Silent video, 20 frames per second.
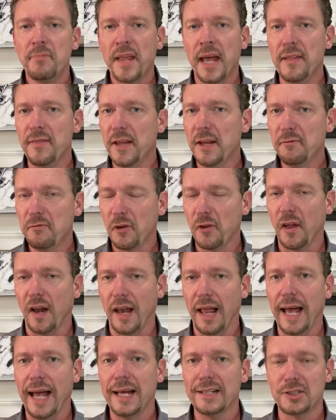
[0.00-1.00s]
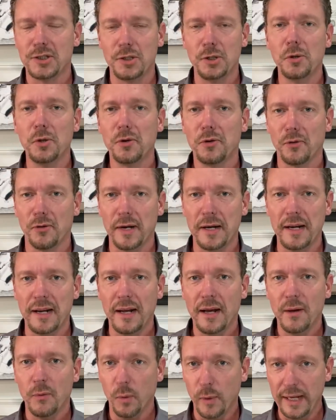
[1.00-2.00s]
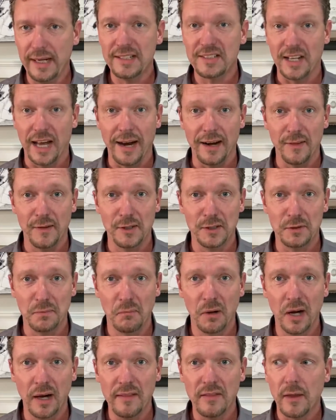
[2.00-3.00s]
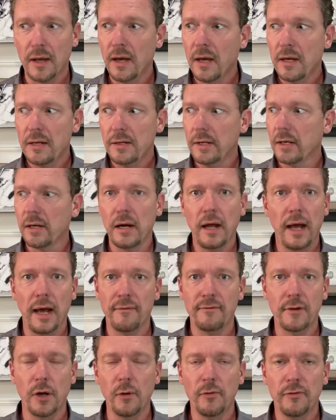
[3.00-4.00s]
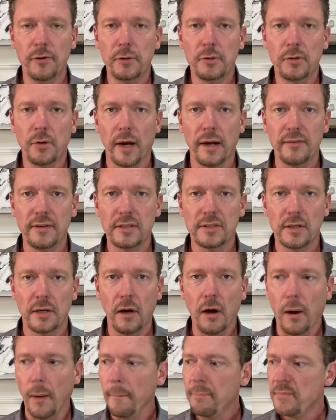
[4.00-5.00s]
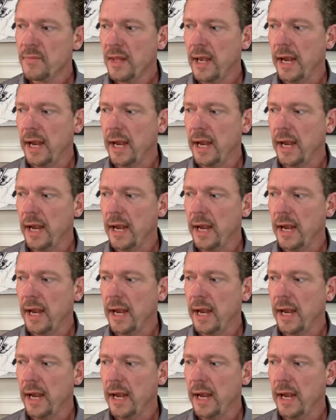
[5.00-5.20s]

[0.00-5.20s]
And then for the last 2 or 3 weeks out of this month, you're going to have no food cravings at all.